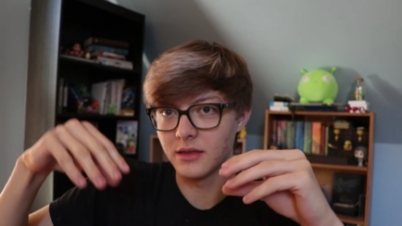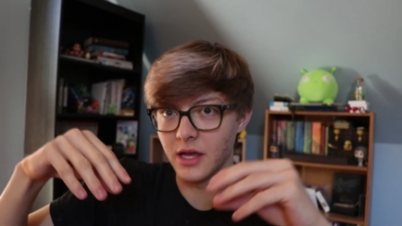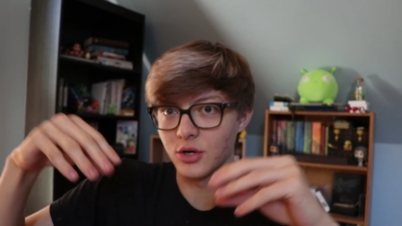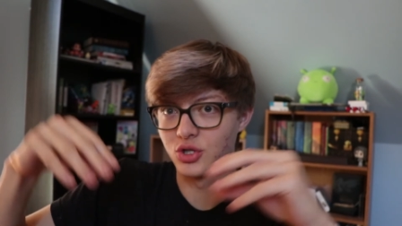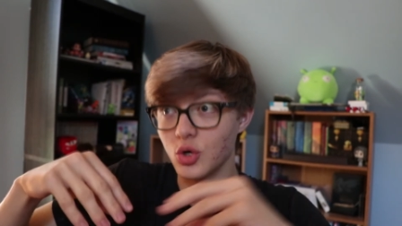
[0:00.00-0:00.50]

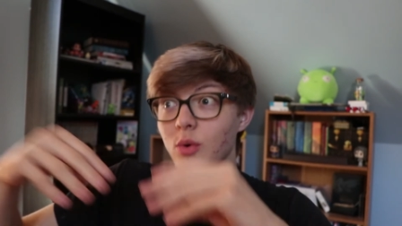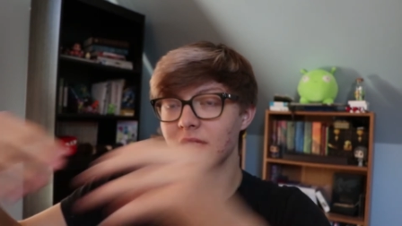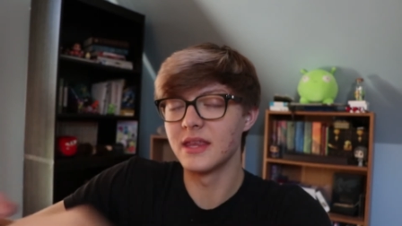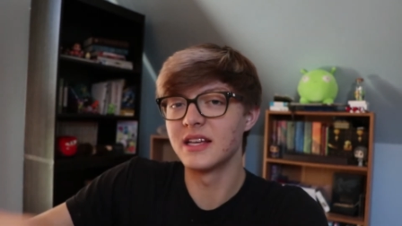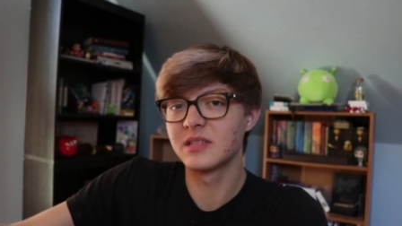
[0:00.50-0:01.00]
they're
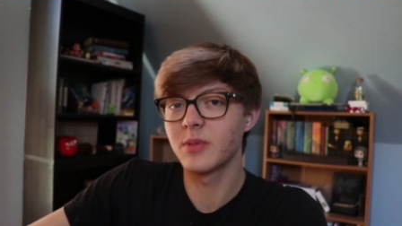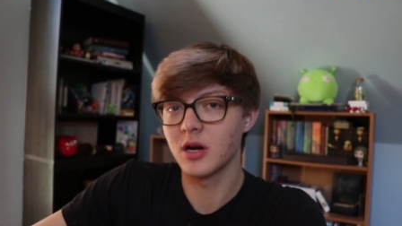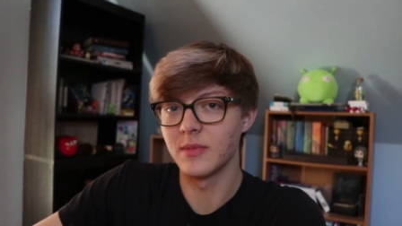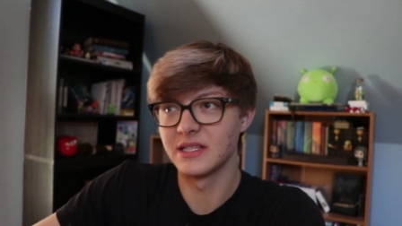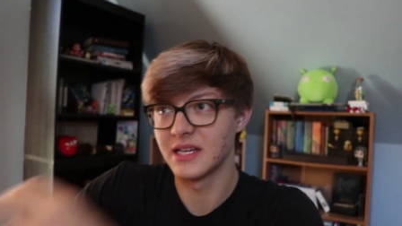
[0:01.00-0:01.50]
doing the
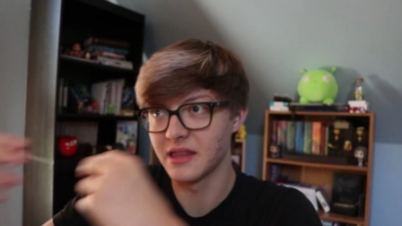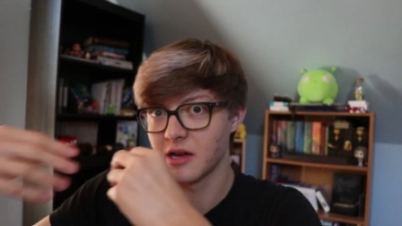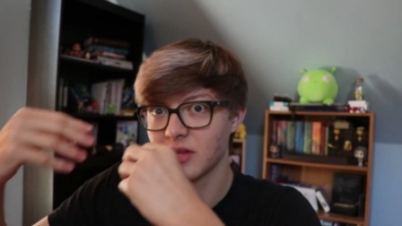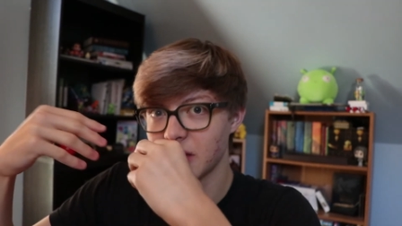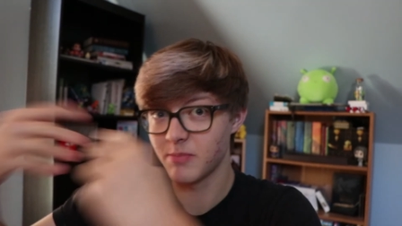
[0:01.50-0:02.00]
experimenting.
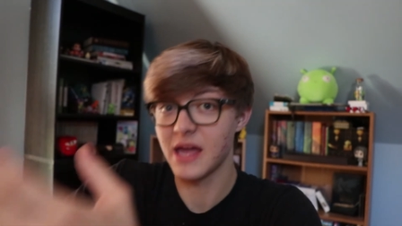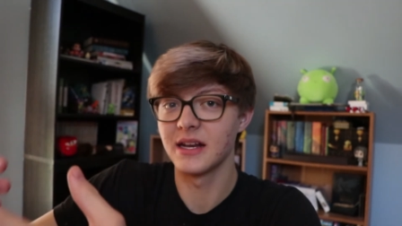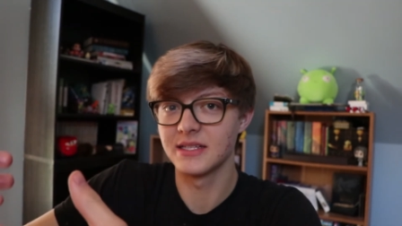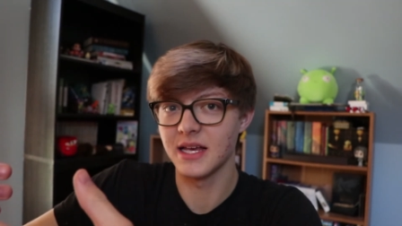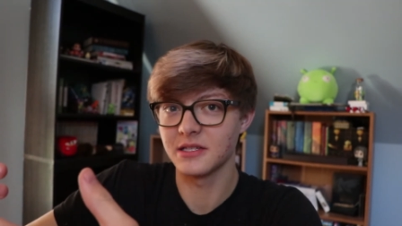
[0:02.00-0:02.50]
They're like
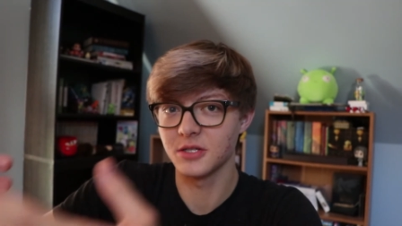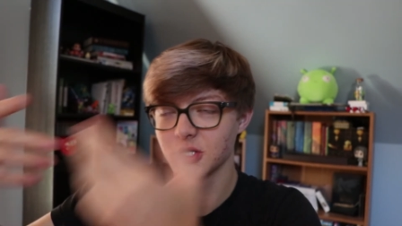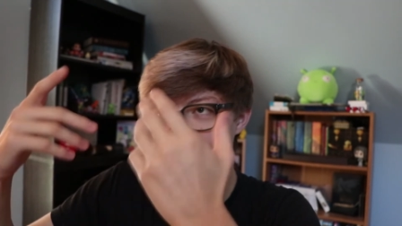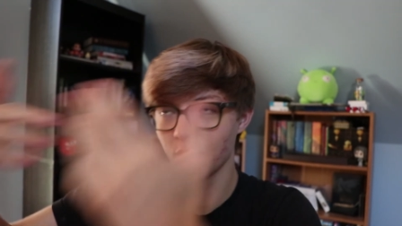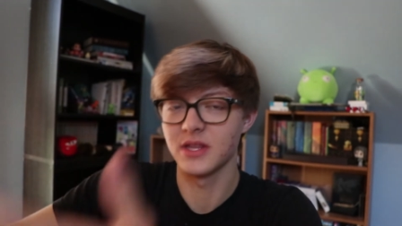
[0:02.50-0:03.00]
beta
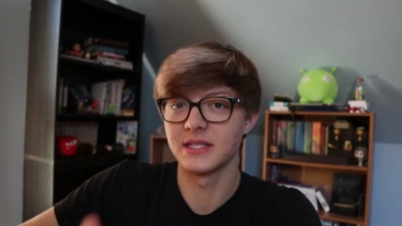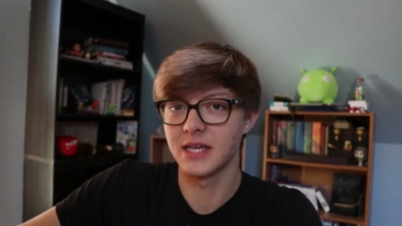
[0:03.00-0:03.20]
testers for this